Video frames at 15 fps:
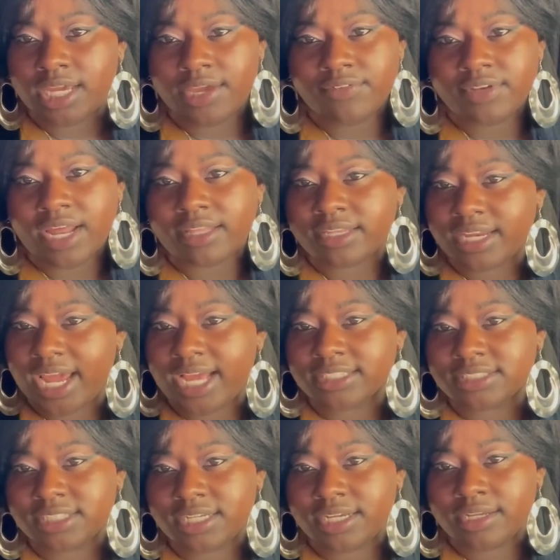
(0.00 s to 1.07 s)
Even after the
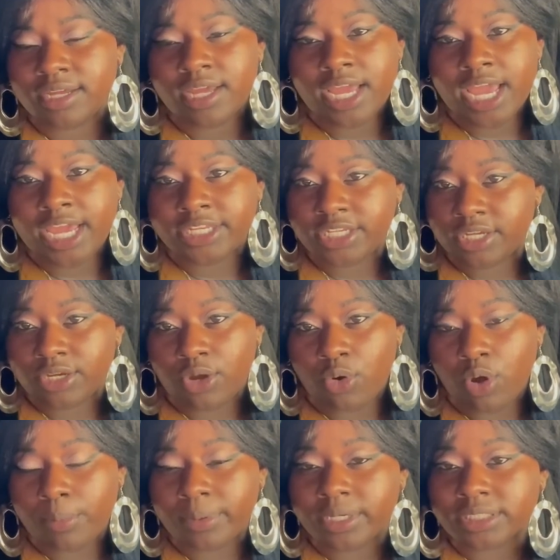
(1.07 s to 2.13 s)
accident, it didn't go
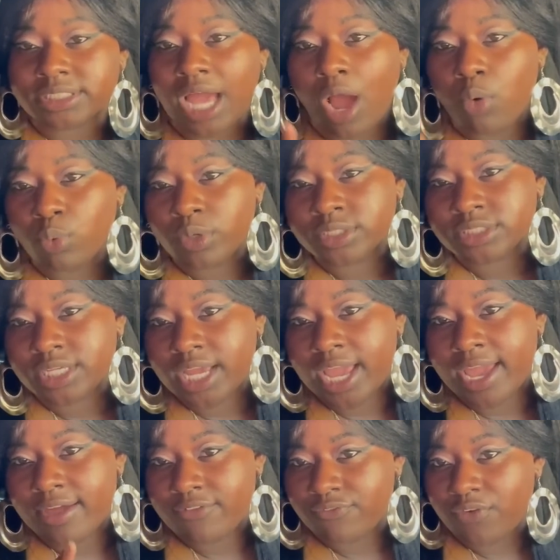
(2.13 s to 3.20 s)
up because I wasn't
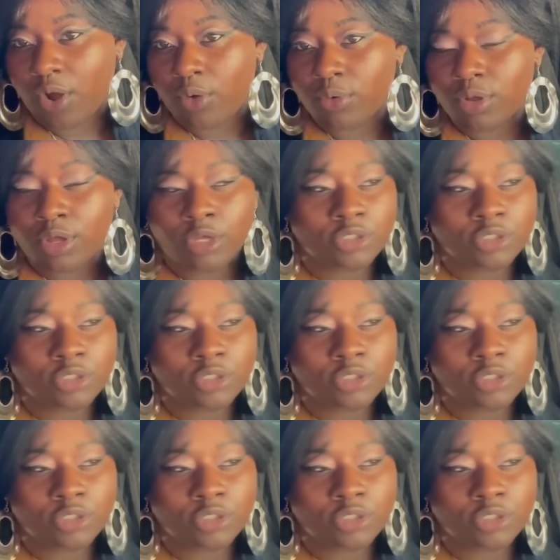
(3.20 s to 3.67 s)
at fault.